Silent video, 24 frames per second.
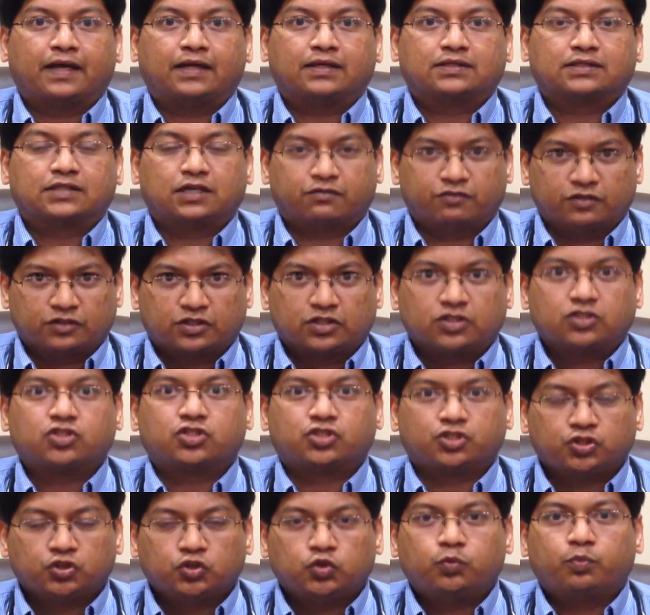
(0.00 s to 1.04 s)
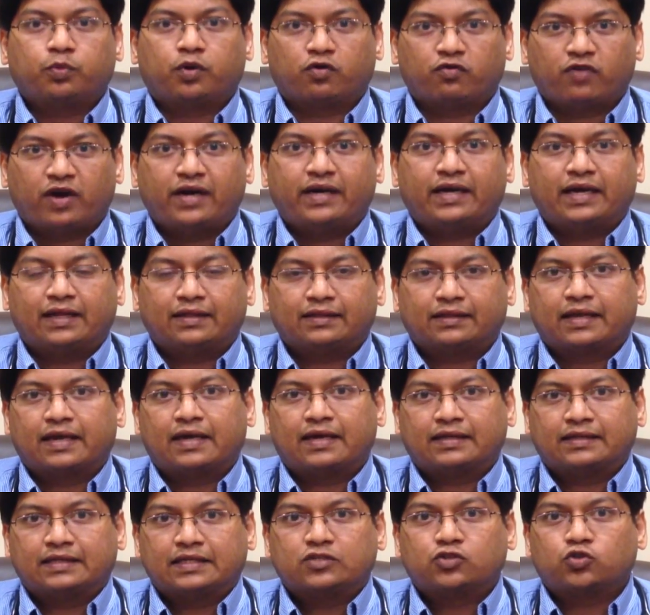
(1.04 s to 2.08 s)
services to provide
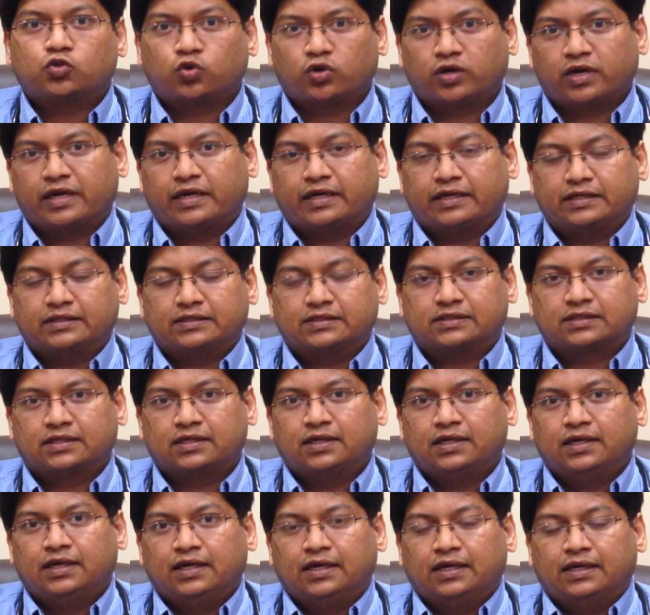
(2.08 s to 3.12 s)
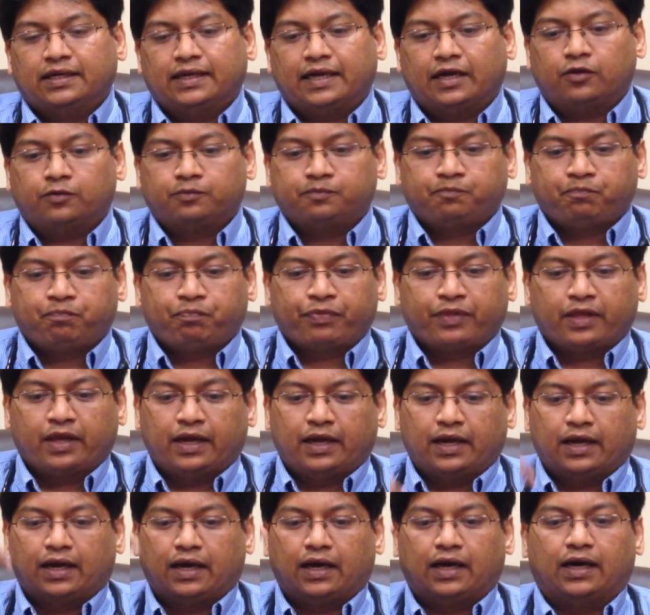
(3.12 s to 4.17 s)
healthcare in these rural areas. Now,
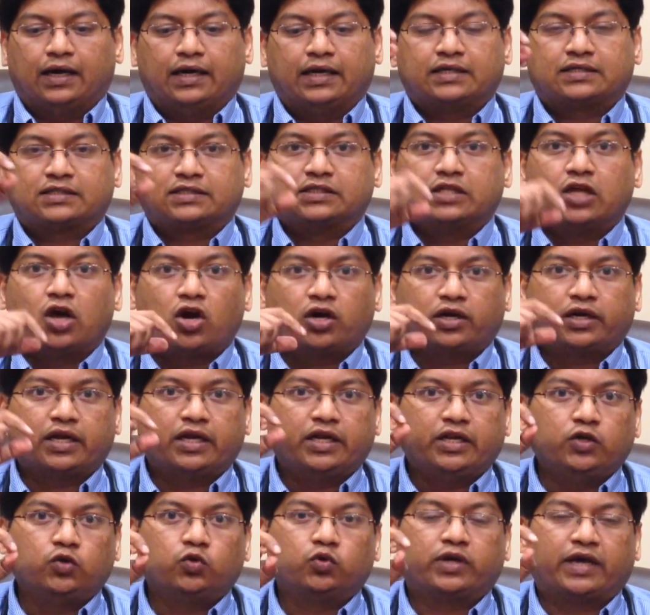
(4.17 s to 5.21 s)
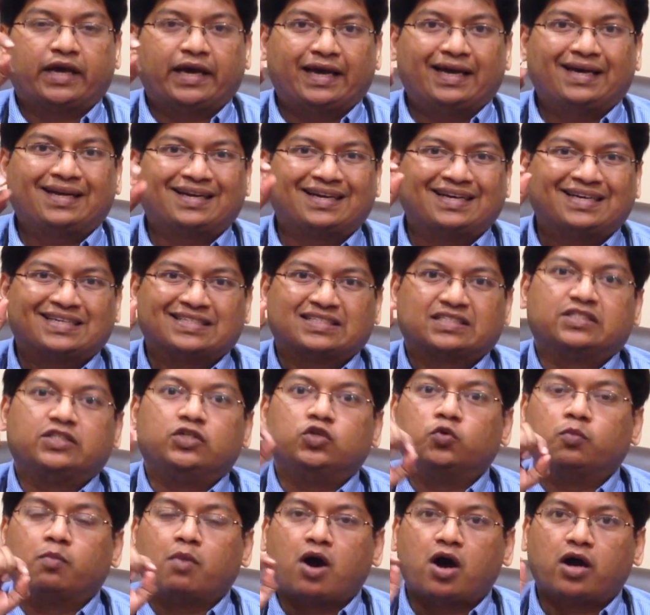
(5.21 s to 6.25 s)
it's not a new care, it is
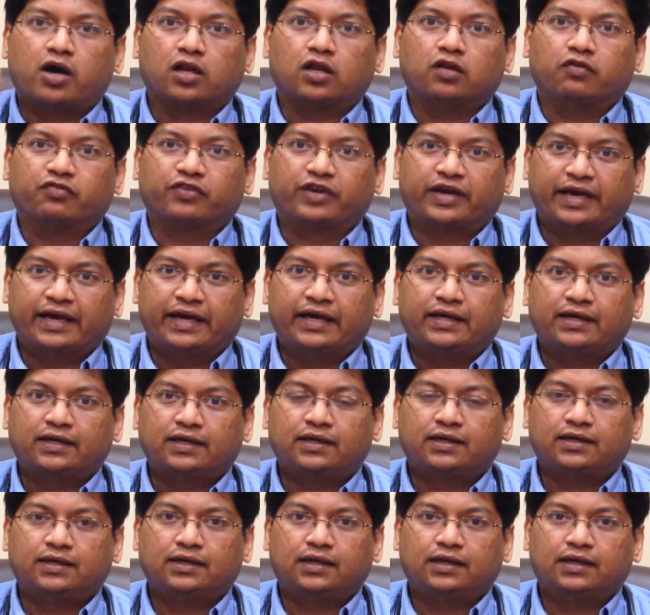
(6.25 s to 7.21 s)
new model of care.